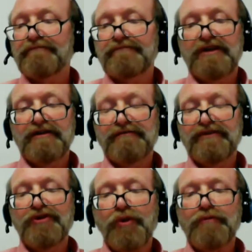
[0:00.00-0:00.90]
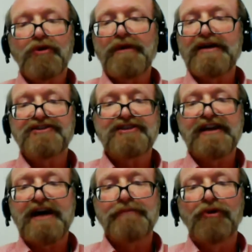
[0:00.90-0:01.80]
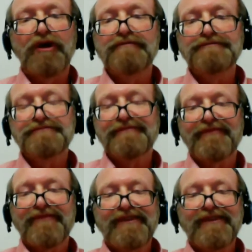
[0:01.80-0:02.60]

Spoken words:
Is that a norm, or am I just an oddball?